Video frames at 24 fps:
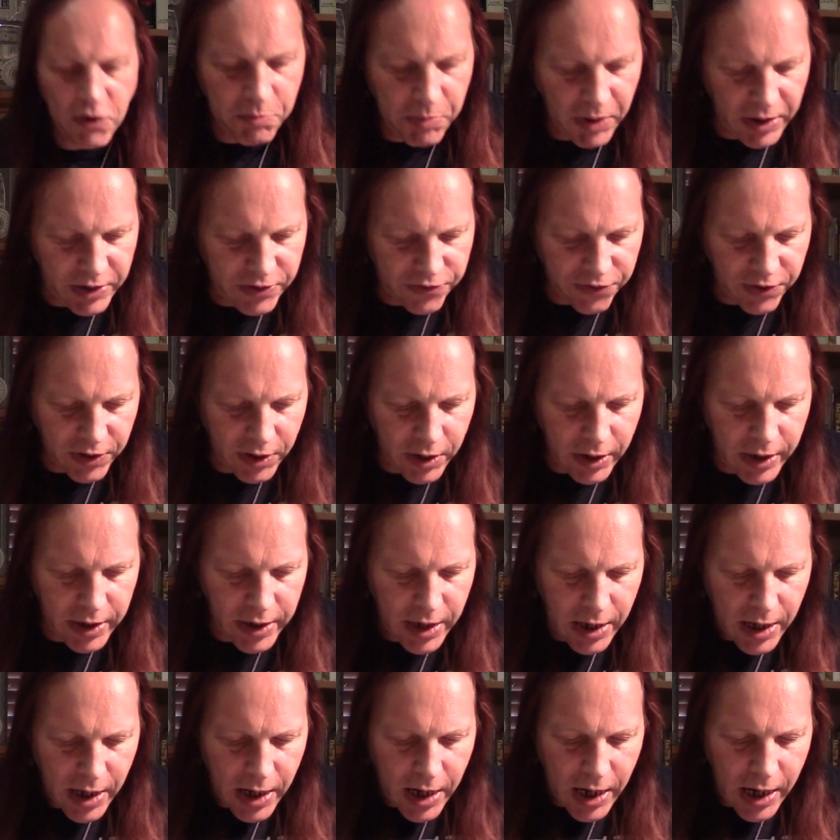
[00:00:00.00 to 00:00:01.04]

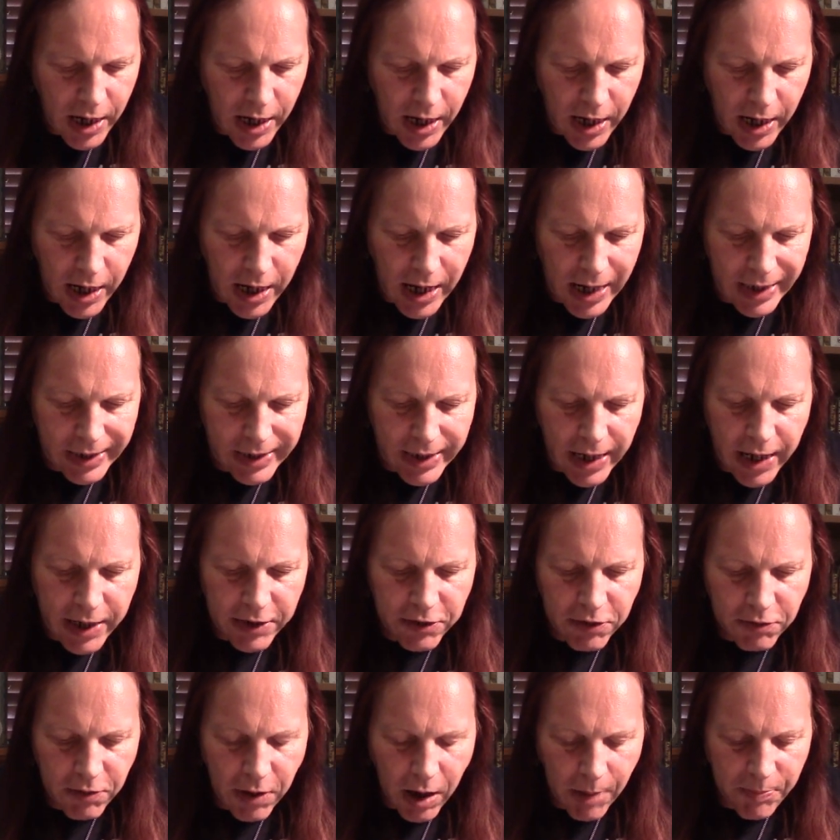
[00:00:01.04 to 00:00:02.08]
basically
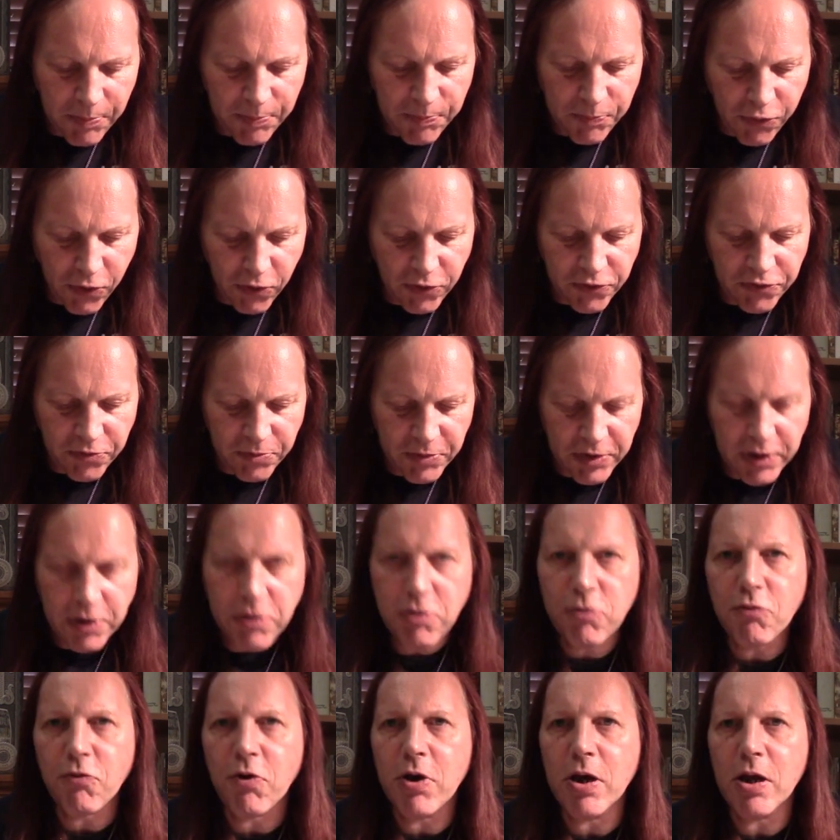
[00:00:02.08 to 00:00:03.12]
again approximately
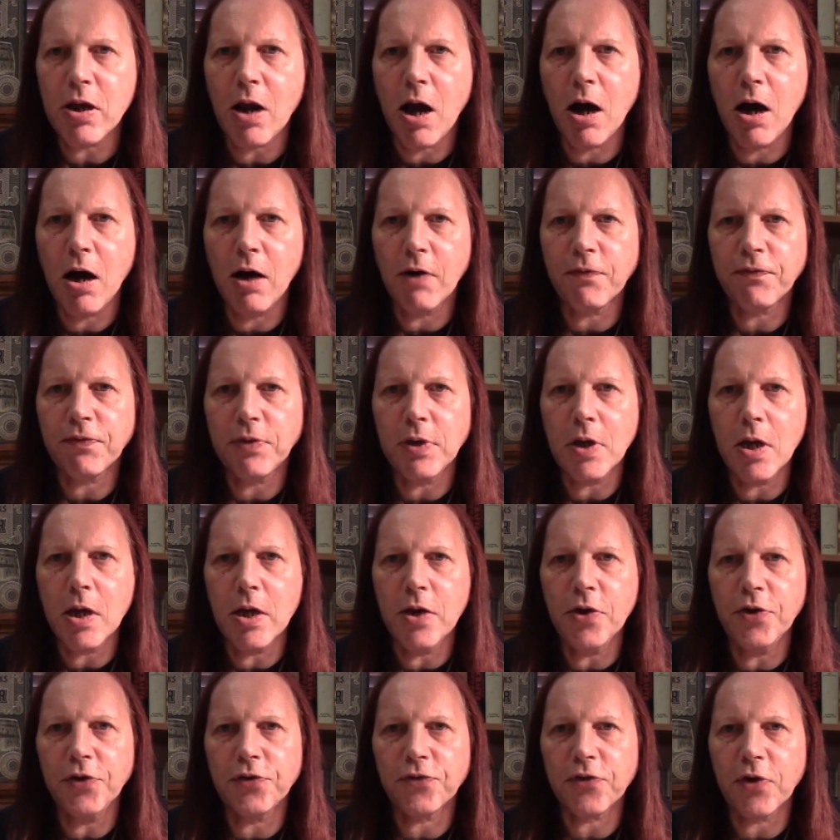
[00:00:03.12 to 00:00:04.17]
3.5
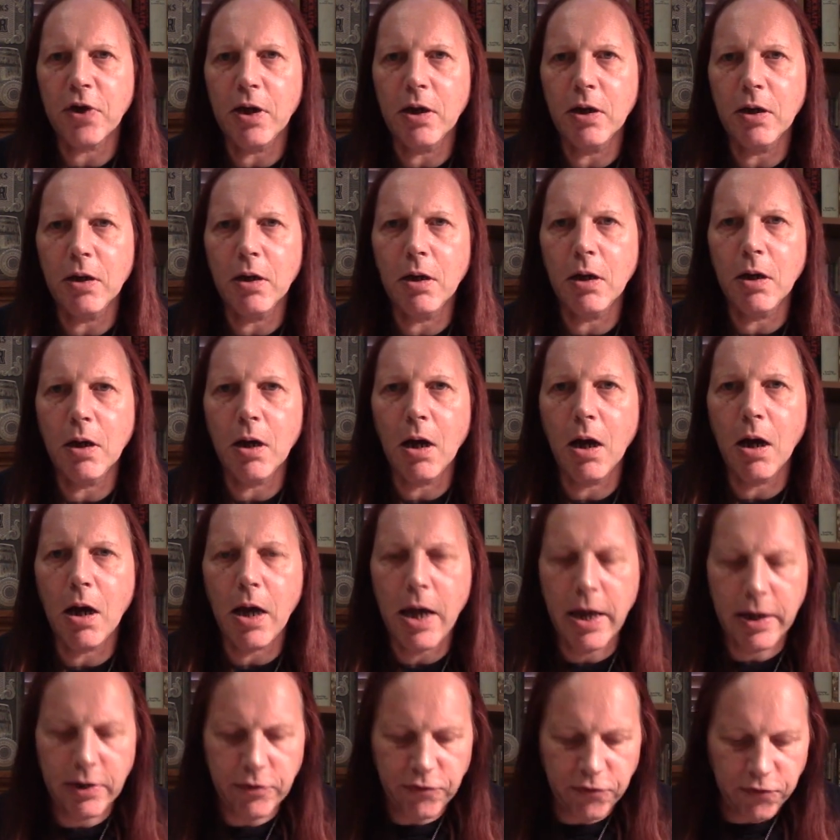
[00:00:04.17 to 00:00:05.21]
years in
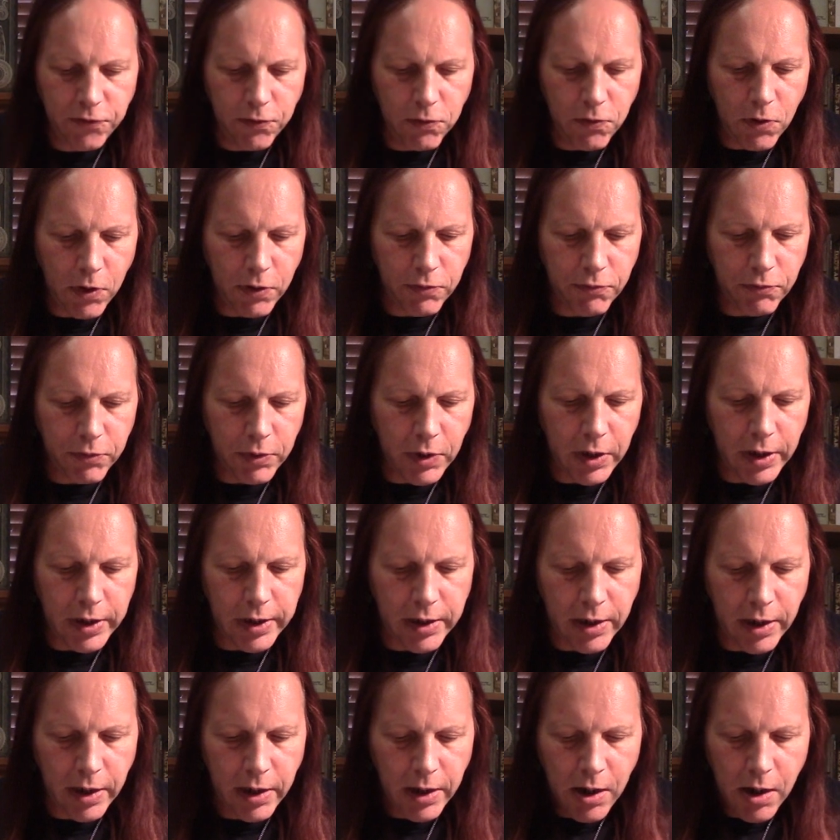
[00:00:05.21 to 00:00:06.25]
X200
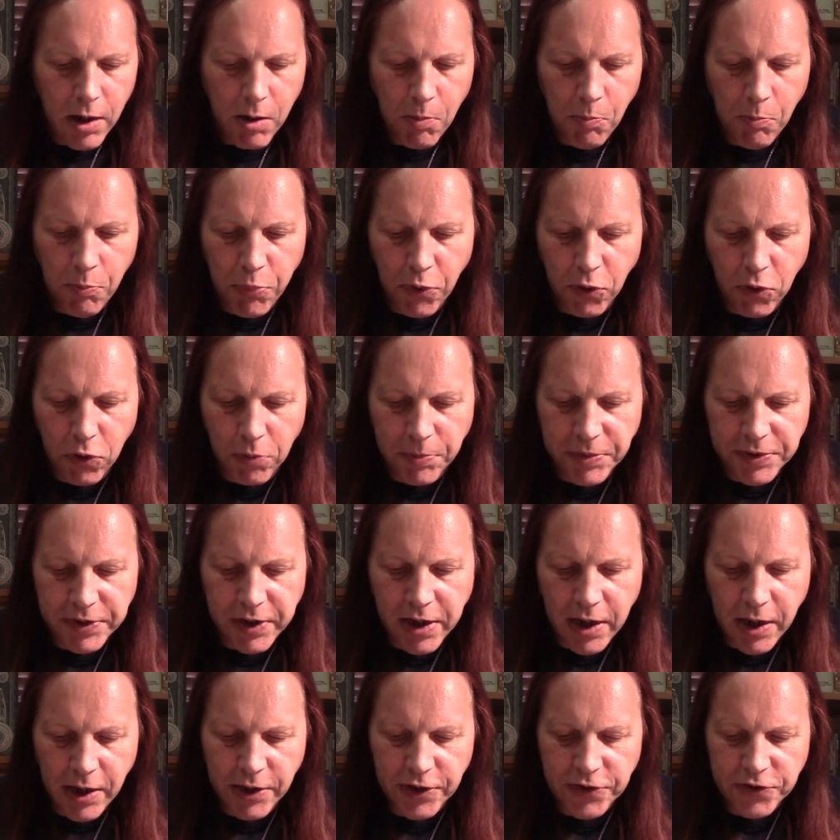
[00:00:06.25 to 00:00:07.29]
litre bourbon
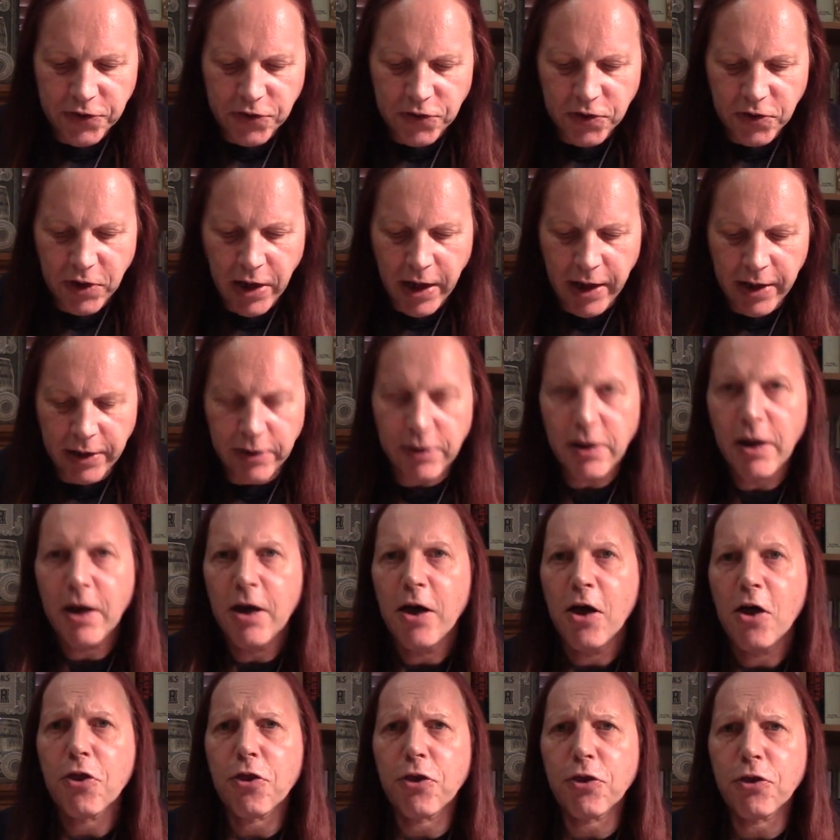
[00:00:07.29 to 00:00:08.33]
casks and
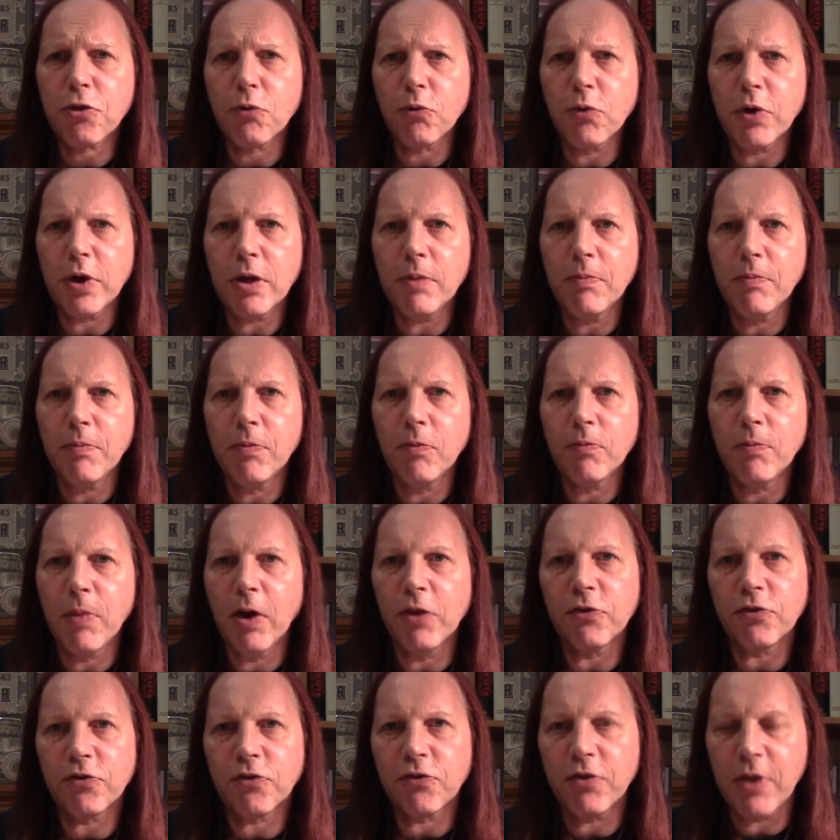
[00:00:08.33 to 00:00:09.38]
3
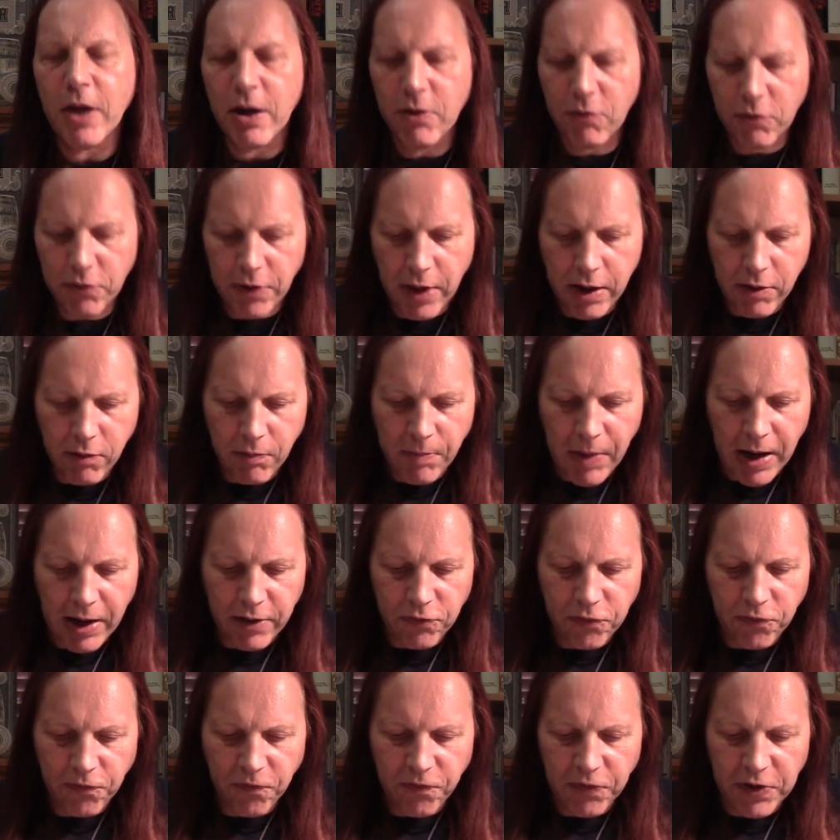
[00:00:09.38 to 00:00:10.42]
months there or
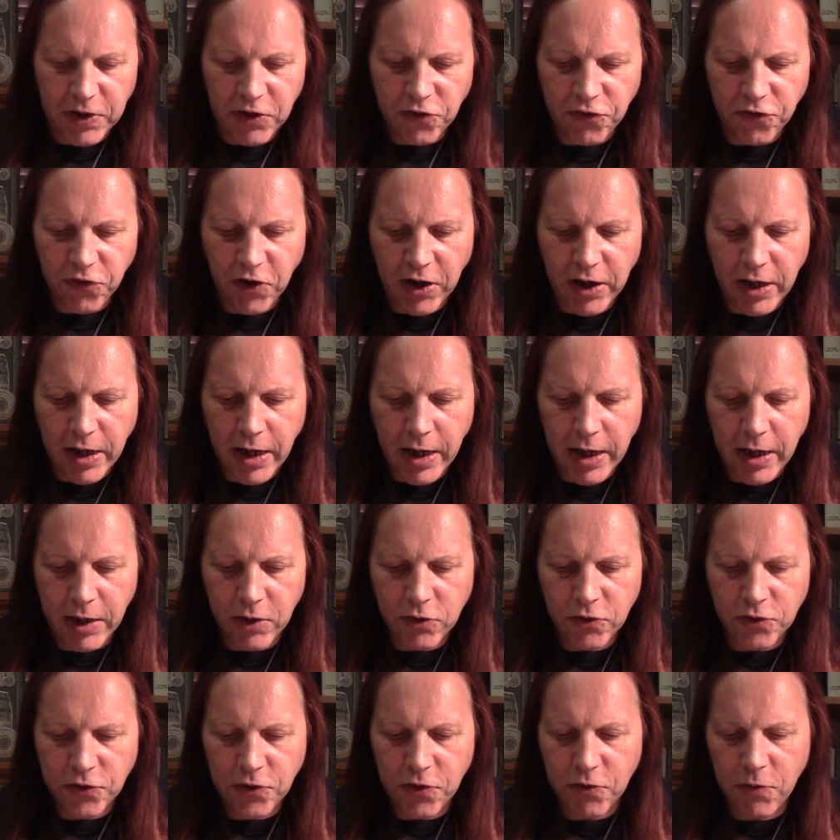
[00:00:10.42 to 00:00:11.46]
thereabouts, finishing
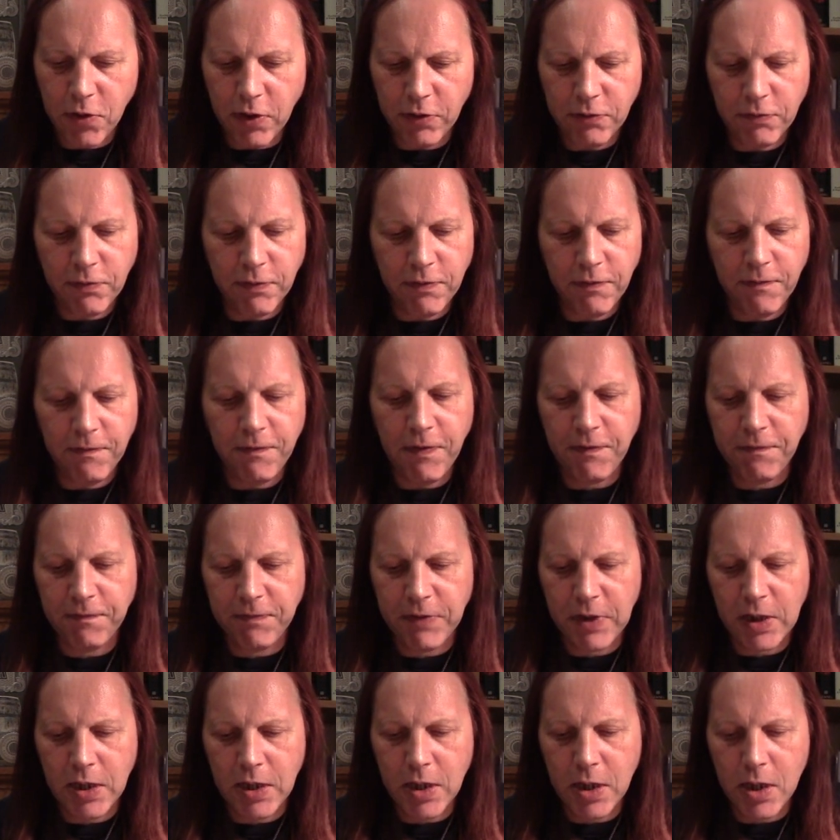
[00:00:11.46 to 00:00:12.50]
in
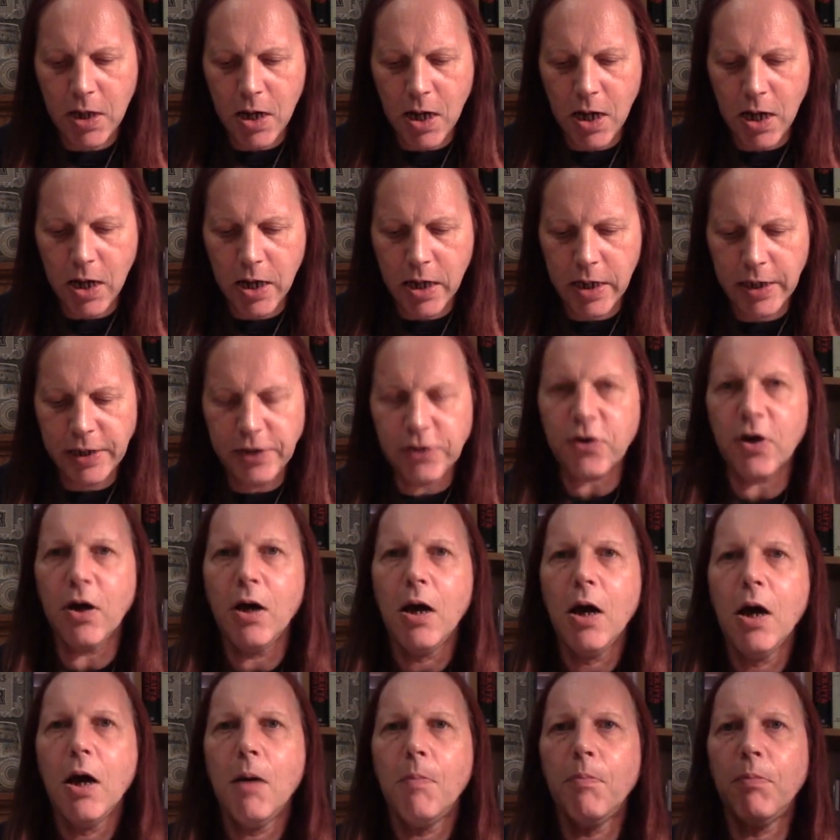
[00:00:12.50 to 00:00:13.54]
250 litre
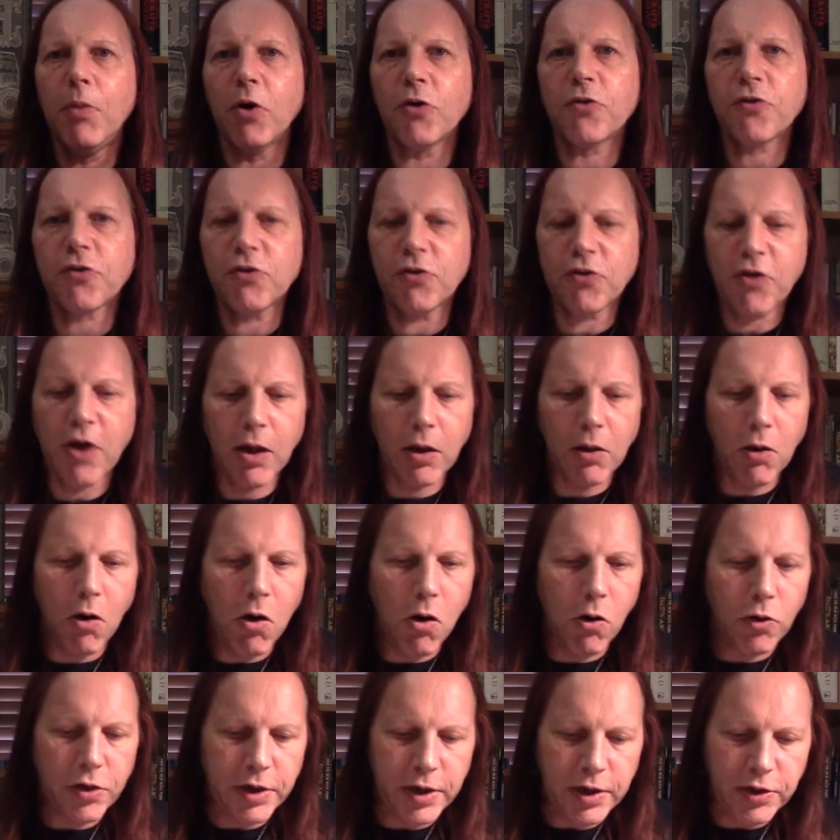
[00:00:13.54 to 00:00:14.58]
Moscatel
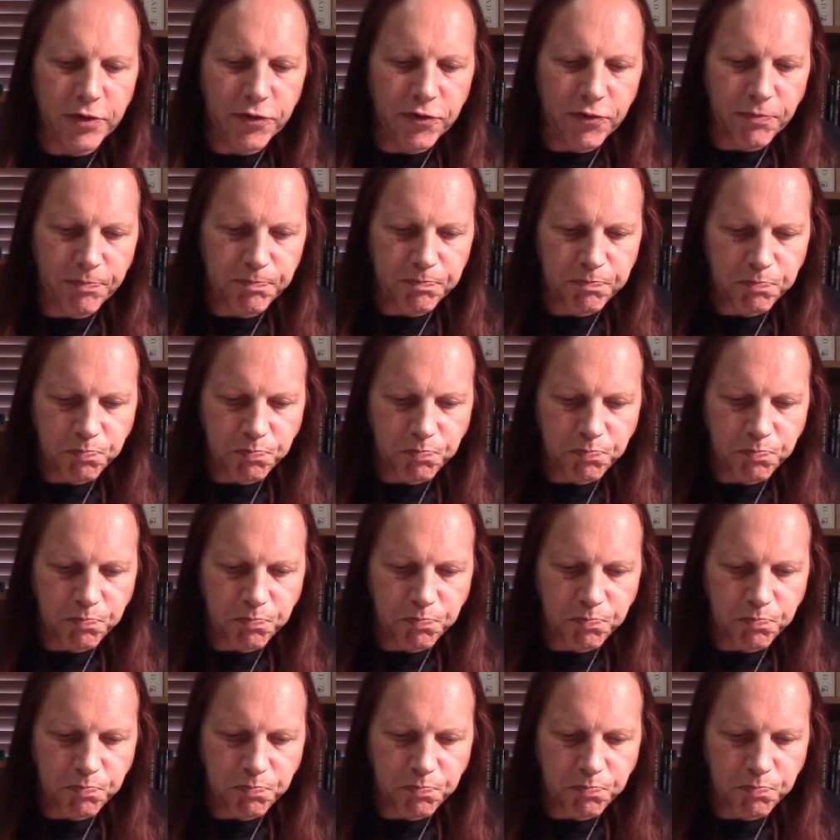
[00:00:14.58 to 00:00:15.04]
hoggies.